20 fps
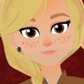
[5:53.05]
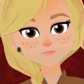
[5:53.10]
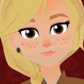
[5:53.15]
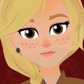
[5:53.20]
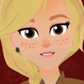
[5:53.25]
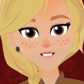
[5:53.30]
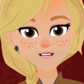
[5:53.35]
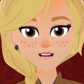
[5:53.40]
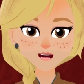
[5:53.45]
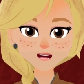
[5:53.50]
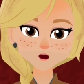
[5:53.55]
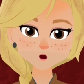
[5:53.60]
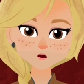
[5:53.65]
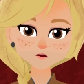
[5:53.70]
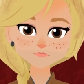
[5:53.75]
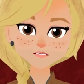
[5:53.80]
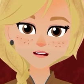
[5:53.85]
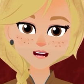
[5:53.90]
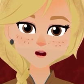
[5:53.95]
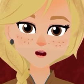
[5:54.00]
Did you ever
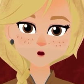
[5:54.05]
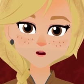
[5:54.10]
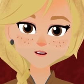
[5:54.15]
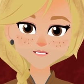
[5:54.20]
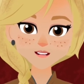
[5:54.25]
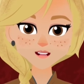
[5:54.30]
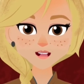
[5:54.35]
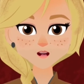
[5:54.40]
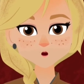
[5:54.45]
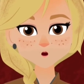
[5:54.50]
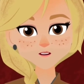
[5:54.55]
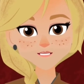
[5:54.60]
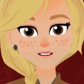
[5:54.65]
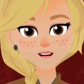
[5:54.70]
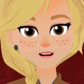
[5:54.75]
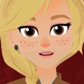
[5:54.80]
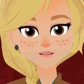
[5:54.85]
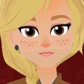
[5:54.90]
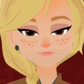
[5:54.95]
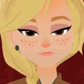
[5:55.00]
wonder what it would be
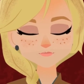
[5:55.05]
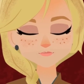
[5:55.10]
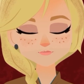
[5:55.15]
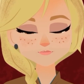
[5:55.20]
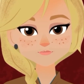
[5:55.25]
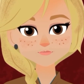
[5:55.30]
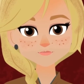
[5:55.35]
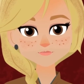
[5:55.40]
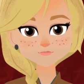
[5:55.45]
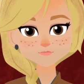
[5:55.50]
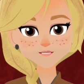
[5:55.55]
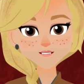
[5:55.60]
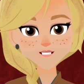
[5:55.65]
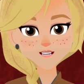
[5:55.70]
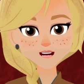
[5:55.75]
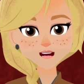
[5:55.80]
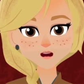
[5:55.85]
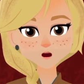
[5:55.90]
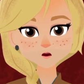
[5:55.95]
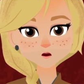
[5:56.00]
like to
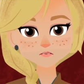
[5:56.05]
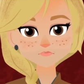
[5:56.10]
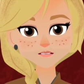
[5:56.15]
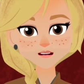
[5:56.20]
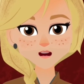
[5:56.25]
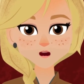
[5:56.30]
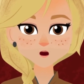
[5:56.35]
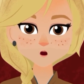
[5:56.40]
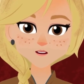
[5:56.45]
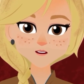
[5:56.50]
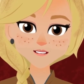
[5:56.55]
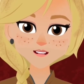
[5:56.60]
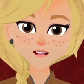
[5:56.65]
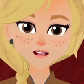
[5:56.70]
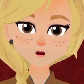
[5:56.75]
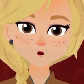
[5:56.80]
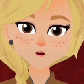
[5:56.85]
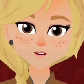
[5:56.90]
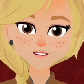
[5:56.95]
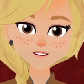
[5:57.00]
have your life
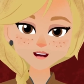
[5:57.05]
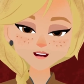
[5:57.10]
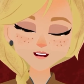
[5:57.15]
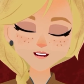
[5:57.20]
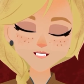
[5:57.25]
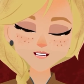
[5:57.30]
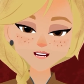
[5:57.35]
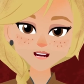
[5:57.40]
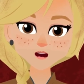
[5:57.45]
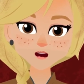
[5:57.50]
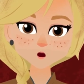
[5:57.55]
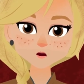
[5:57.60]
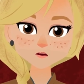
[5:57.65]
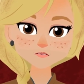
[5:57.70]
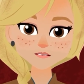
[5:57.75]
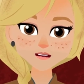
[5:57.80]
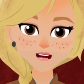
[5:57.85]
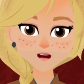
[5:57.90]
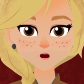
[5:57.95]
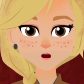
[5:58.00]
completely destroyed by
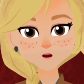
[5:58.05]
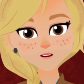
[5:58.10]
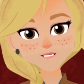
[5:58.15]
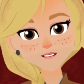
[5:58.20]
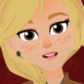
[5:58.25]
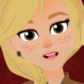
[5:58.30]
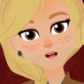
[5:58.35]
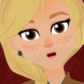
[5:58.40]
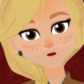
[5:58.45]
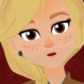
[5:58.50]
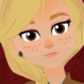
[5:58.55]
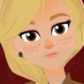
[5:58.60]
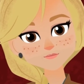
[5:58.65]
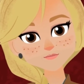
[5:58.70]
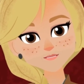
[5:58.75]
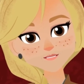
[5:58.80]
someone close to you?